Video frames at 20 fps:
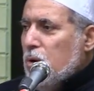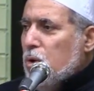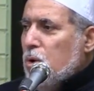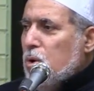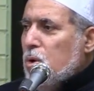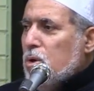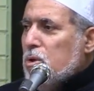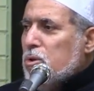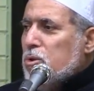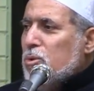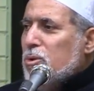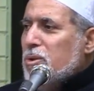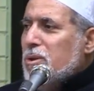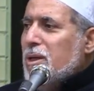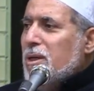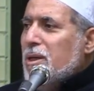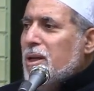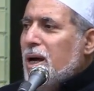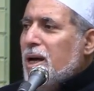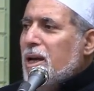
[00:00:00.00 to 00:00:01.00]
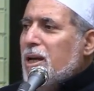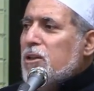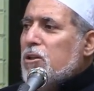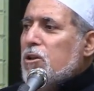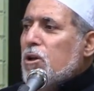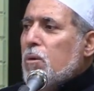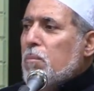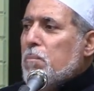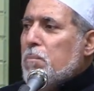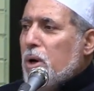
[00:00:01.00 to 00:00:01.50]
or to deny
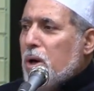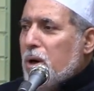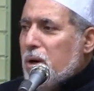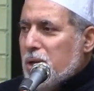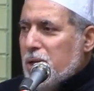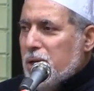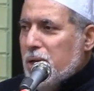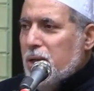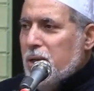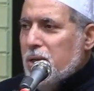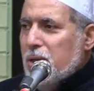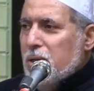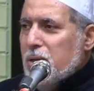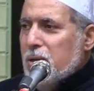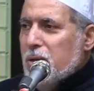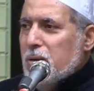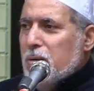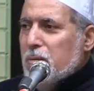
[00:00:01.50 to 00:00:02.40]
it partly